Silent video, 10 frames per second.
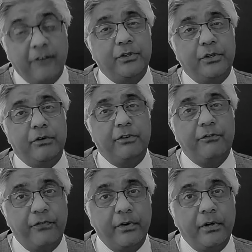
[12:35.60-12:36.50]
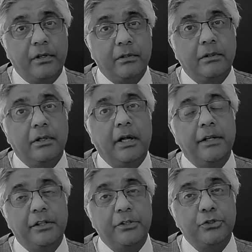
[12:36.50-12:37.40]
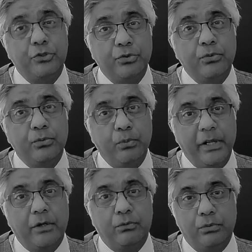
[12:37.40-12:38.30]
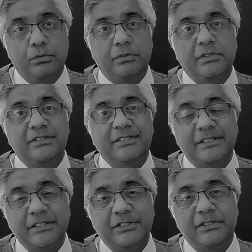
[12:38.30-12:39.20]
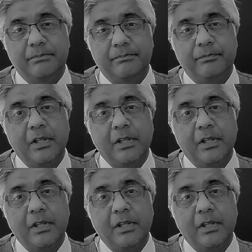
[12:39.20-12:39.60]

after a referral under the two-week rule system.